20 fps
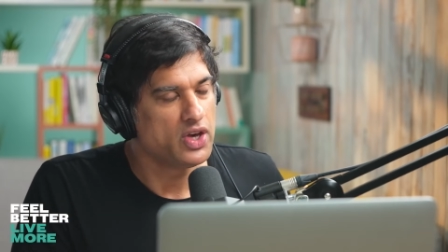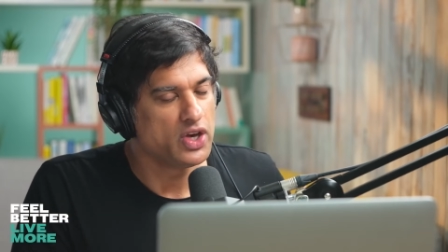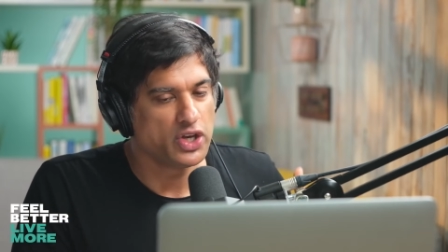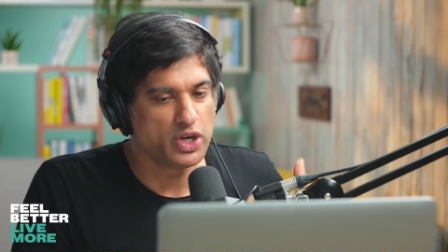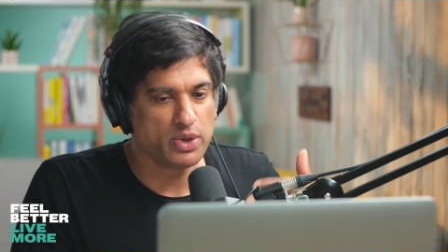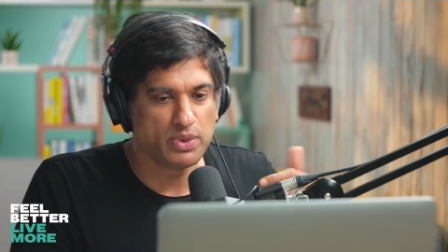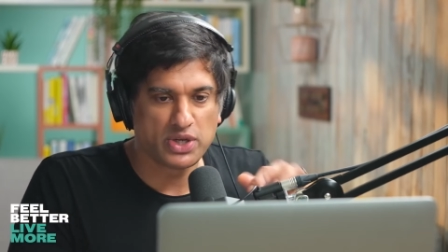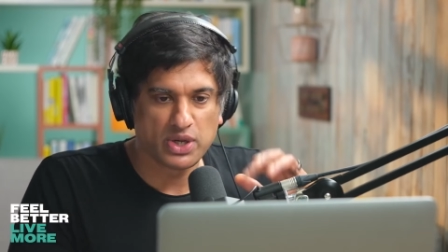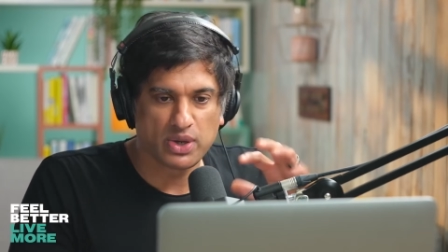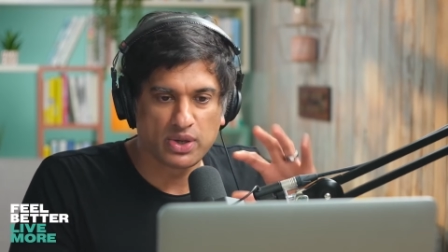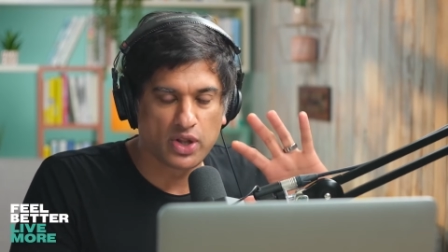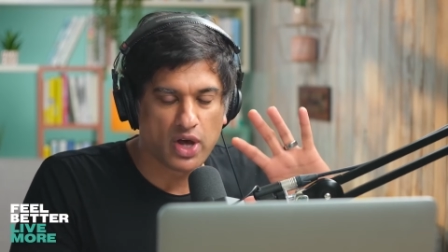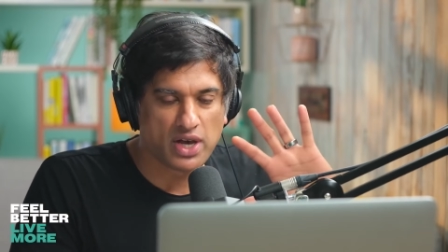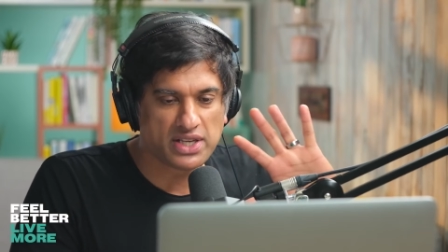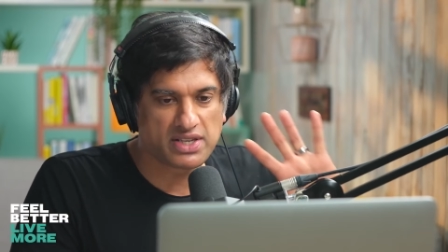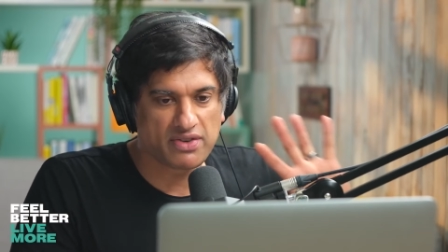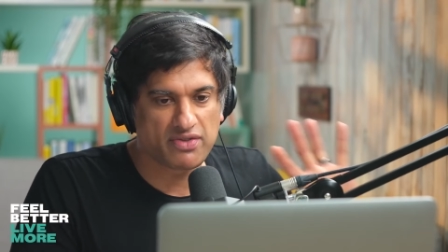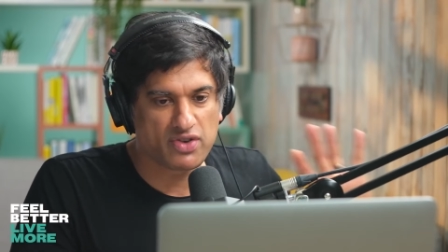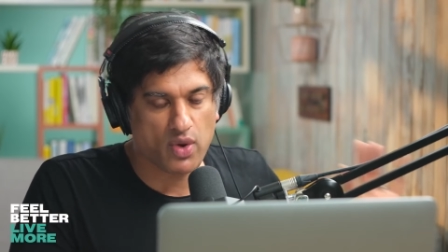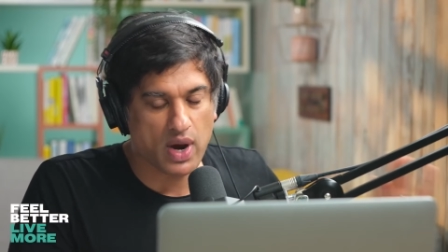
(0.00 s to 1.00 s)
you were doing
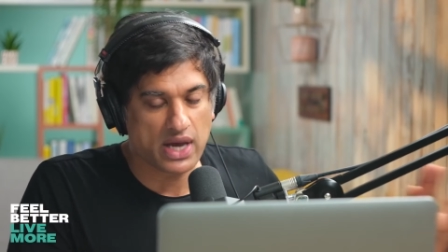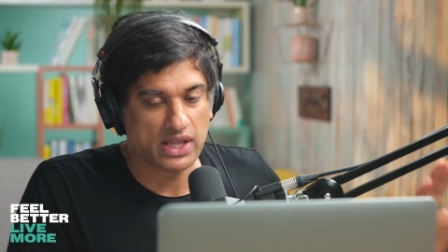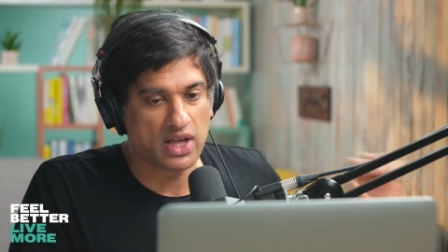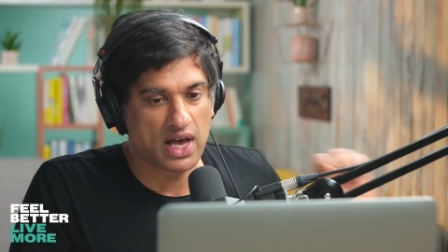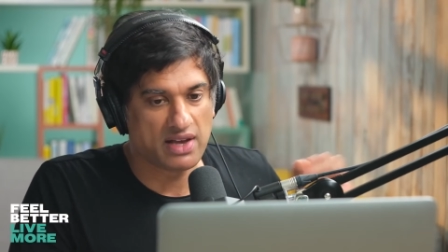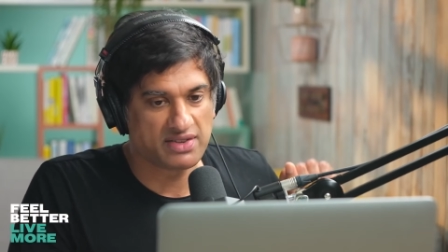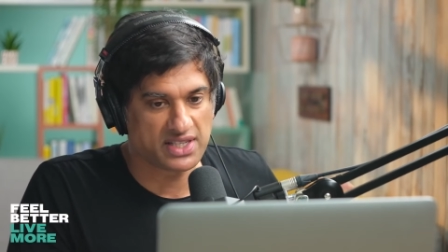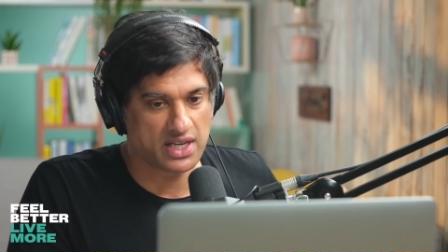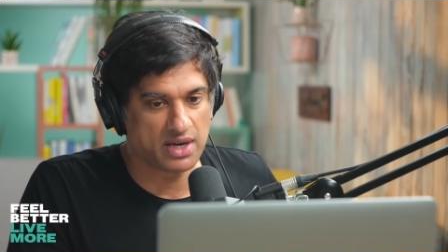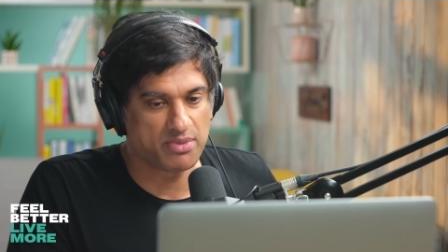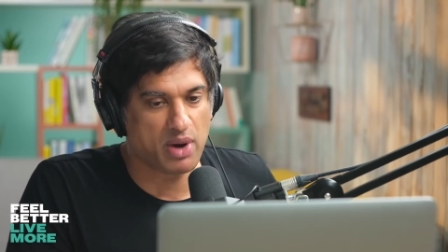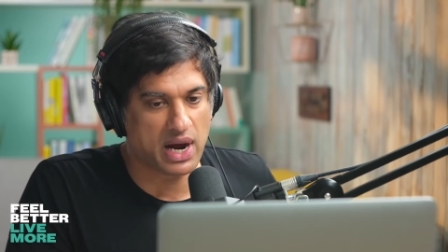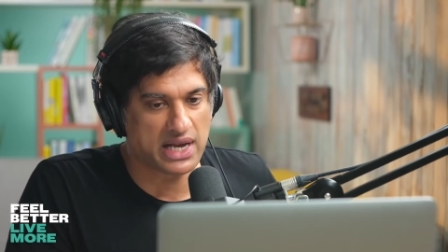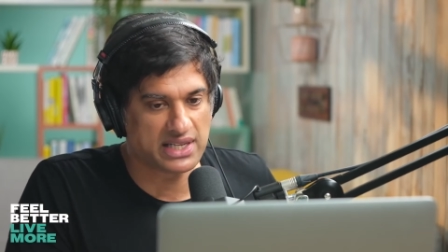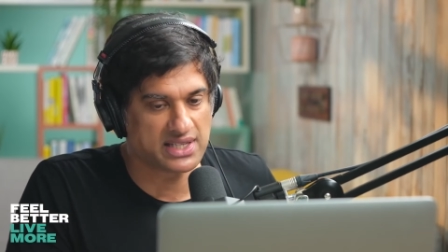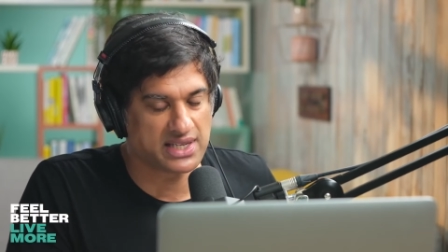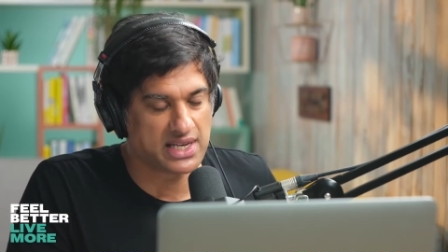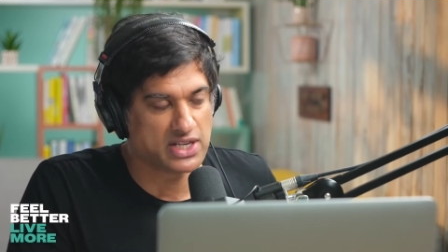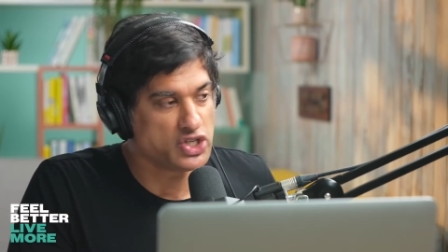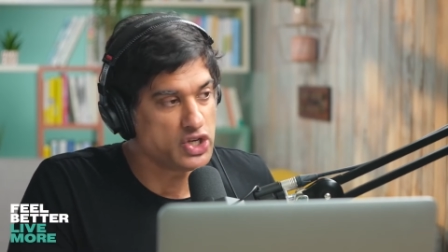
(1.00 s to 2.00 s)
loads of great lifestyle
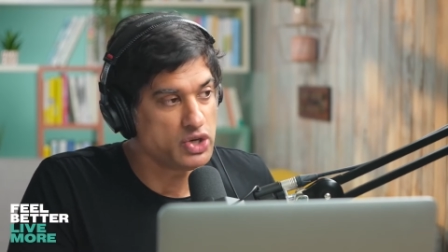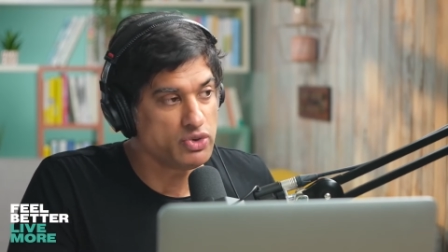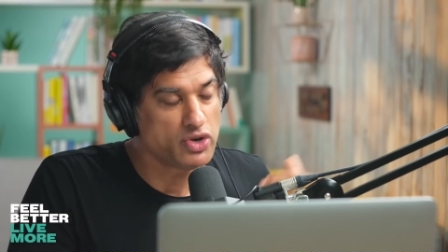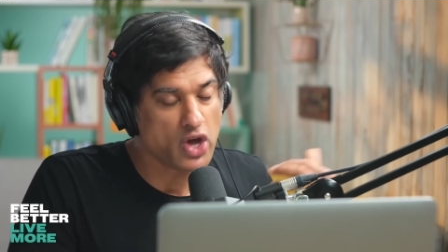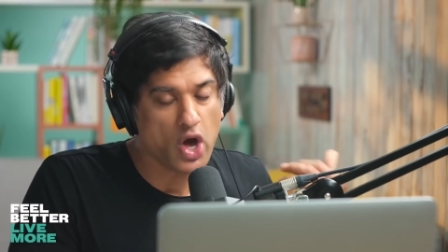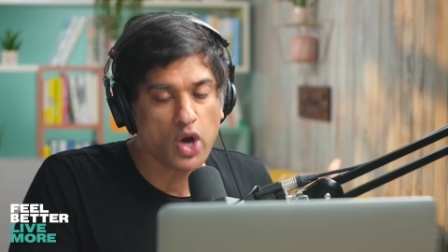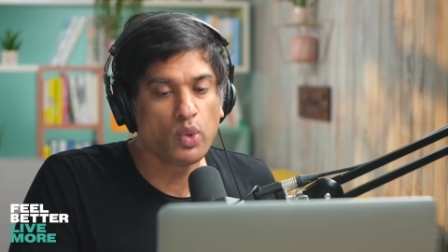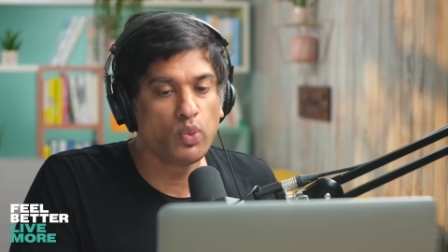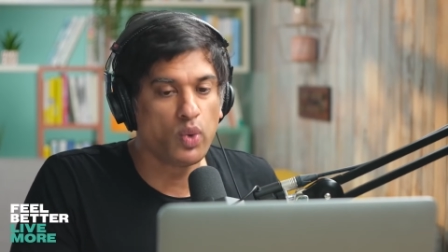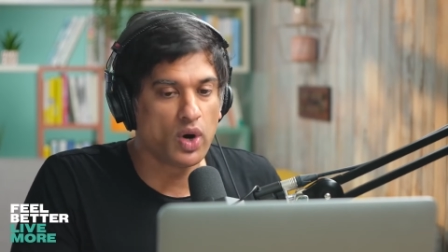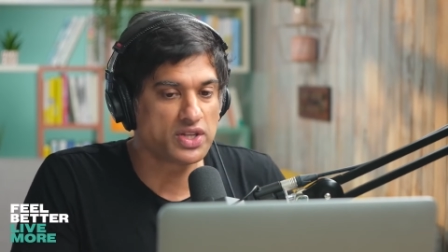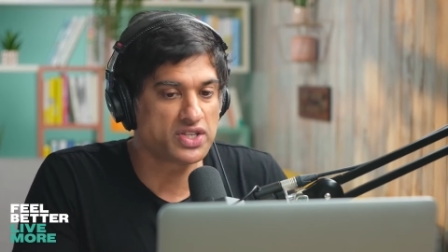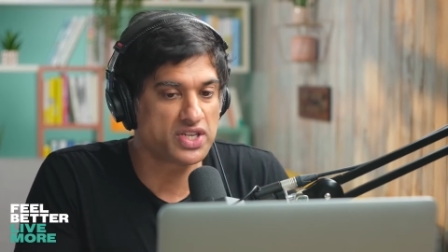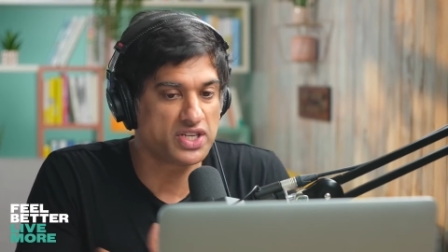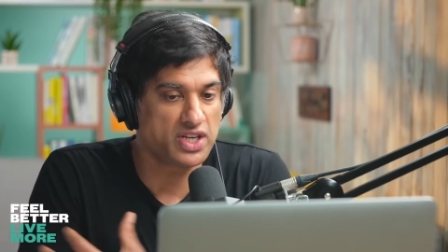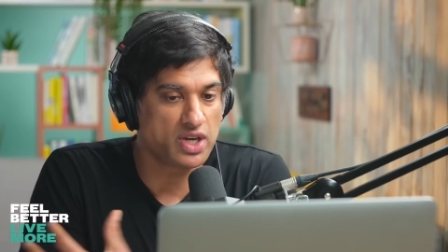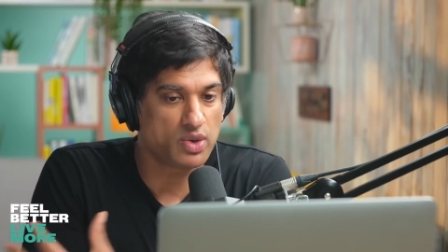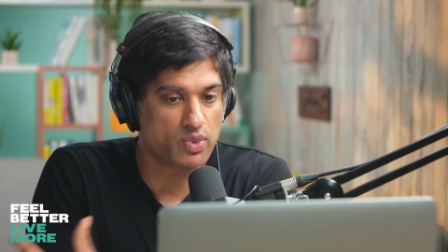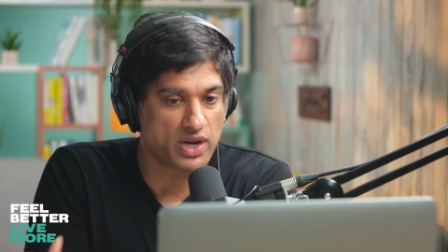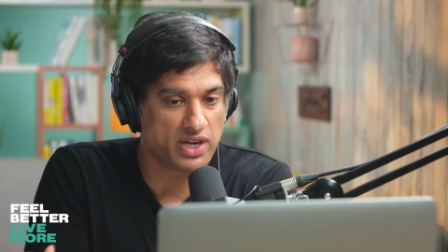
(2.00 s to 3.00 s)
practices. You know what
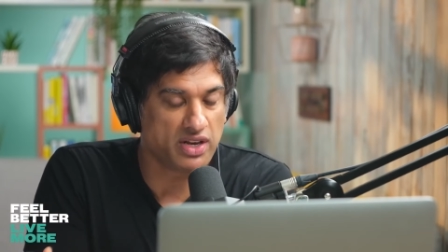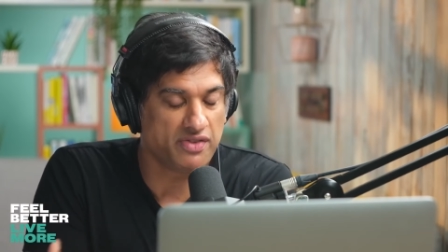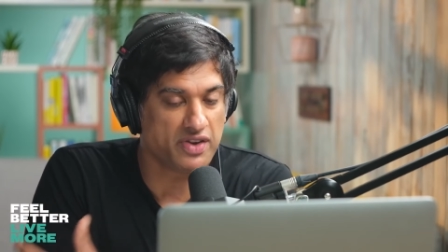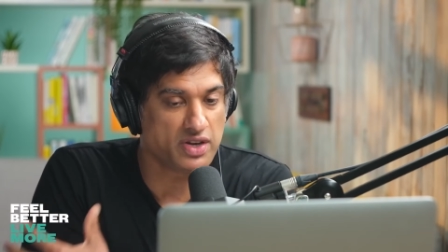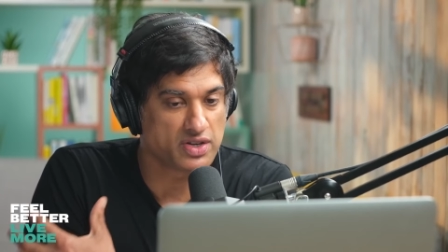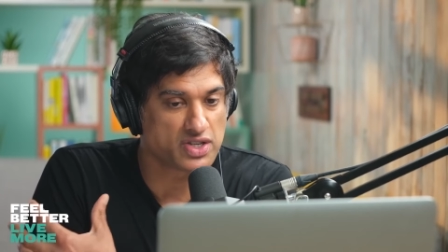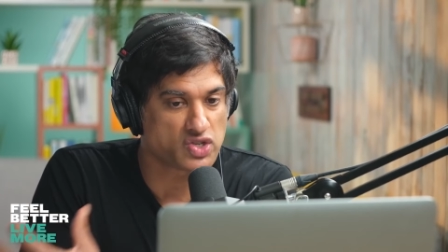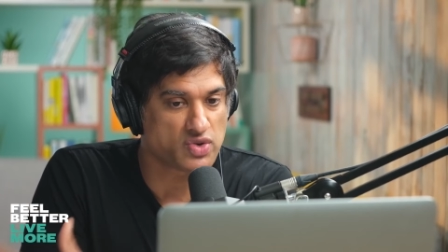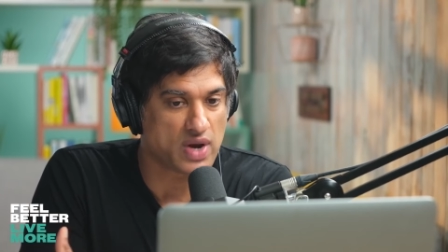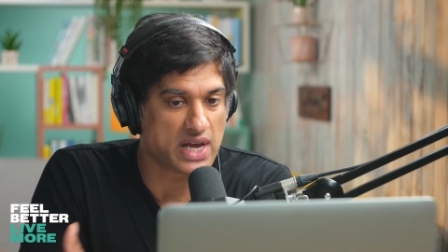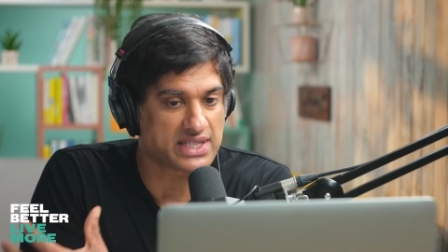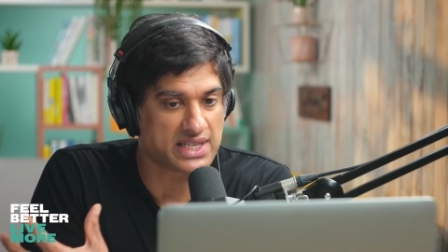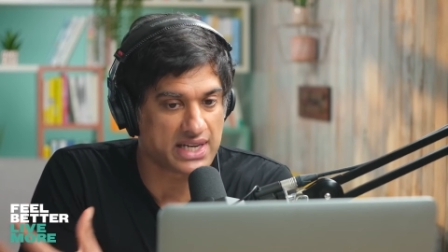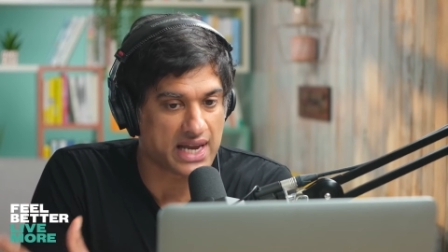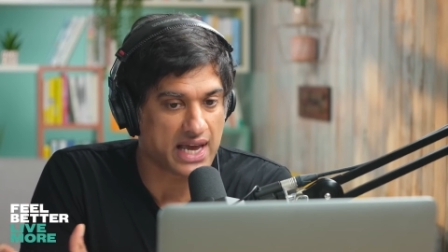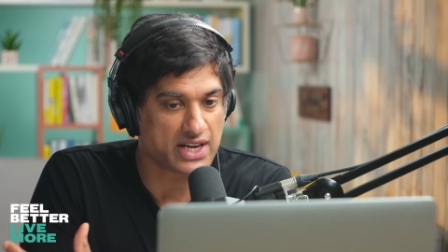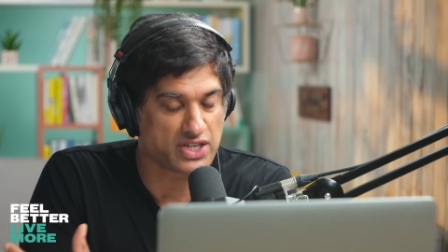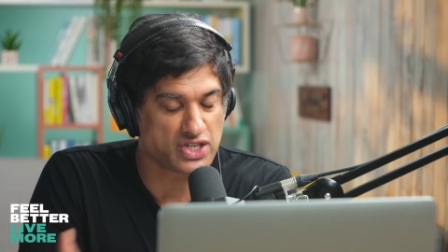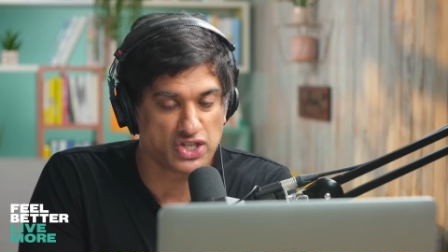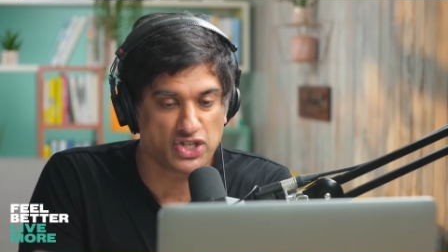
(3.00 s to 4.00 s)
to do when you feel stressed and
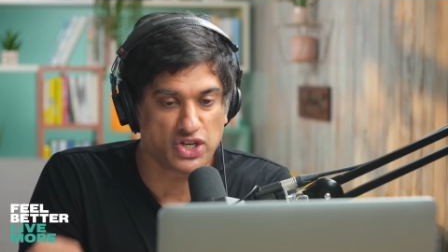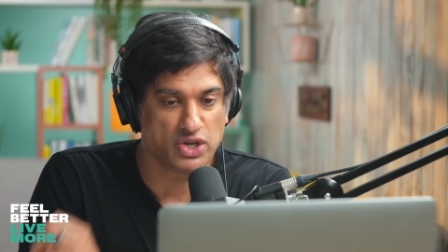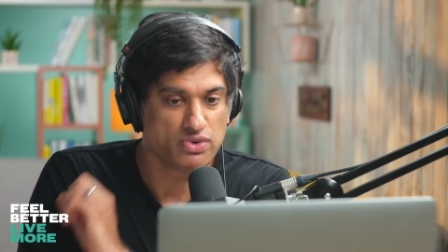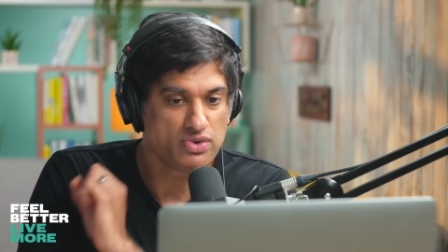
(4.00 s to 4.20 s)
anxious.